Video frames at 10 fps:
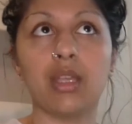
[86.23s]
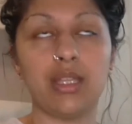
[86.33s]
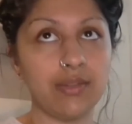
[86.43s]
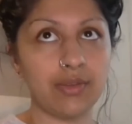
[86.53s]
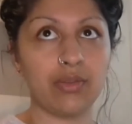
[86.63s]

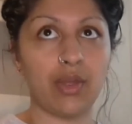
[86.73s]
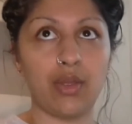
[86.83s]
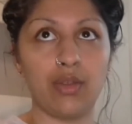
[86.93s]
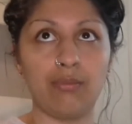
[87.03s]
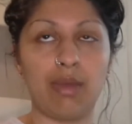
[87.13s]
even
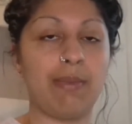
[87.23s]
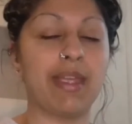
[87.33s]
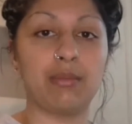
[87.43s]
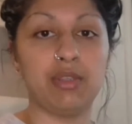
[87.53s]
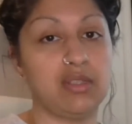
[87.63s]
though my
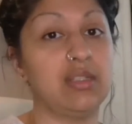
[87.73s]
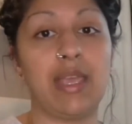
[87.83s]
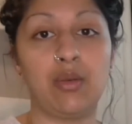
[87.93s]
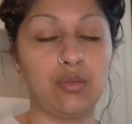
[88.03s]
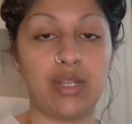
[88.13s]
makeup used to stay
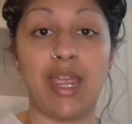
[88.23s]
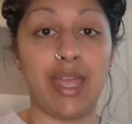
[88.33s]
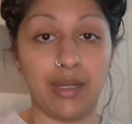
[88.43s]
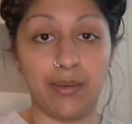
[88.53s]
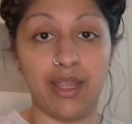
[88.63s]
on all day
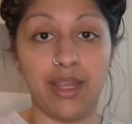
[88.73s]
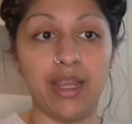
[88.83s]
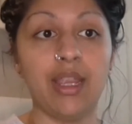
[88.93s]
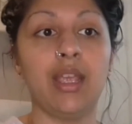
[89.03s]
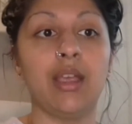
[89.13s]

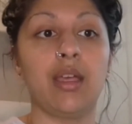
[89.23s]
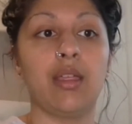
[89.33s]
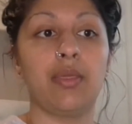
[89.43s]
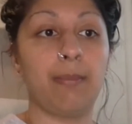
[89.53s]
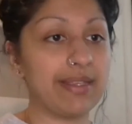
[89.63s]
anyway,
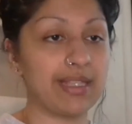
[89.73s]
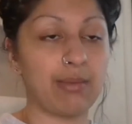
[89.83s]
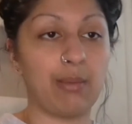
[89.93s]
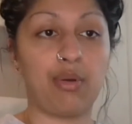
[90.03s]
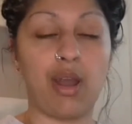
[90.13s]
the best thing
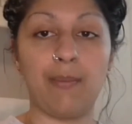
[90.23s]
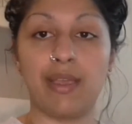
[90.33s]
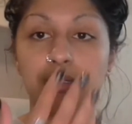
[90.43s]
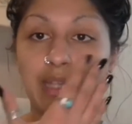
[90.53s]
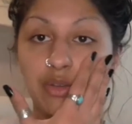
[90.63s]
about
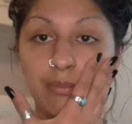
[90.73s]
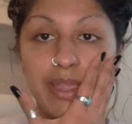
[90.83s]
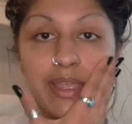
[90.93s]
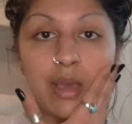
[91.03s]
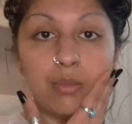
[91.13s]
priming is that your
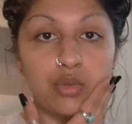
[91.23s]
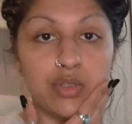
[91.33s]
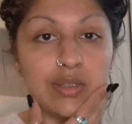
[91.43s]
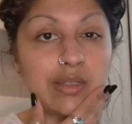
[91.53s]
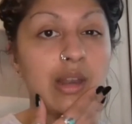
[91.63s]
makeup will
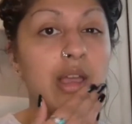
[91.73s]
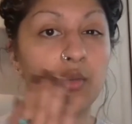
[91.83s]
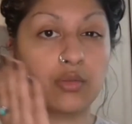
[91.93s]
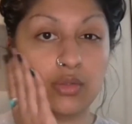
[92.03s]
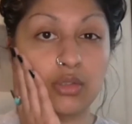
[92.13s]
just slide
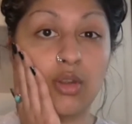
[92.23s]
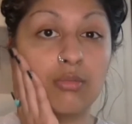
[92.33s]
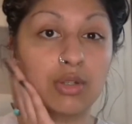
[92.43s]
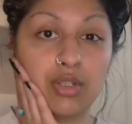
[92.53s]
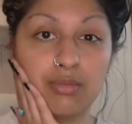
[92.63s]
on so
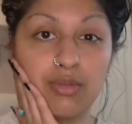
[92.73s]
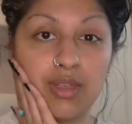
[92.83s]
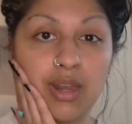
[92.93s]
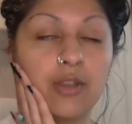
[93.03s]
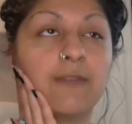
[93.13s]
much
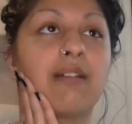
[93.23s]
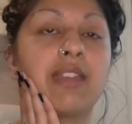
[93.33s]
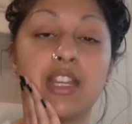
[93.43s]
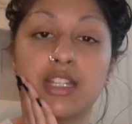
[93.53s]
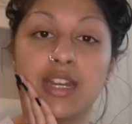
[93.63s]
smoother, like your
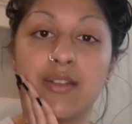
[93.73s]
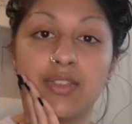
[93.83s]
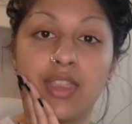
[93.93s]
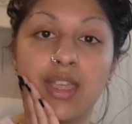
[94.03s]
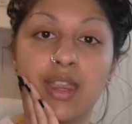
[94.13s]
foundation and
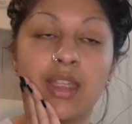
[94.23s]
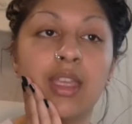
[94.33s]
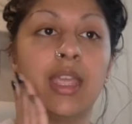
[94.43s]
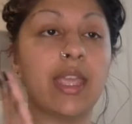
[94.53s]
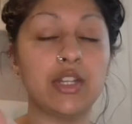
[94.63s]
everything.
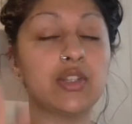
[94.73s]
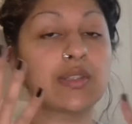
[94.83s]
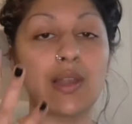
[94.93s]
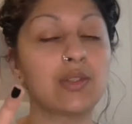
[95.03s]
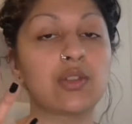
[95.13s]
It just
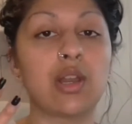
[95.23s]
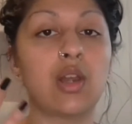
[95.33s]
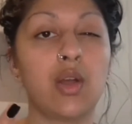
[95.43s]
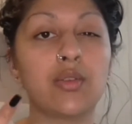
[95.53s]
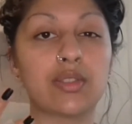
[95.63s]
slides on a
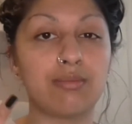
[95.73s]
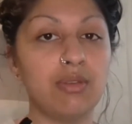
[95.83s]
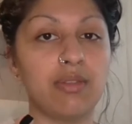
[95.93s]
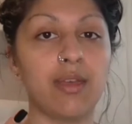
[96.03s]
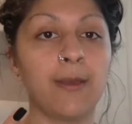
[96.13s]
lot
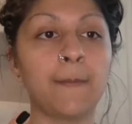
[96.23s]
smoother.